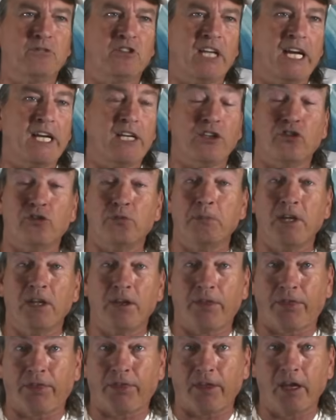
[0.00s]
Danny
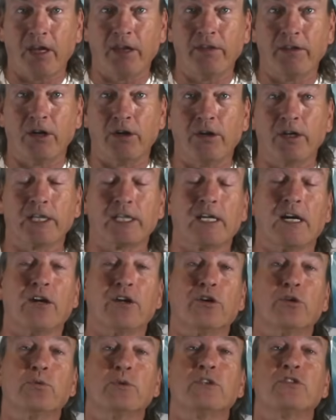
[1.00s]
Smith and their
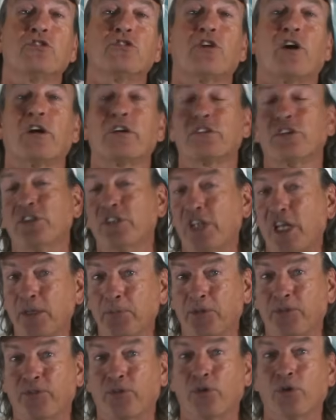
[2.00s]
encounter with the shark the day
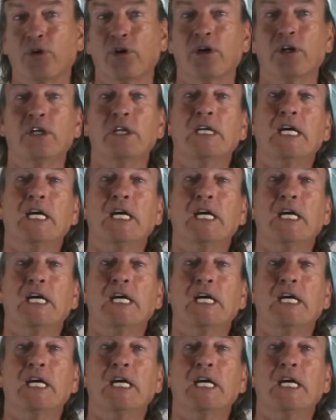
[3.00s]
before,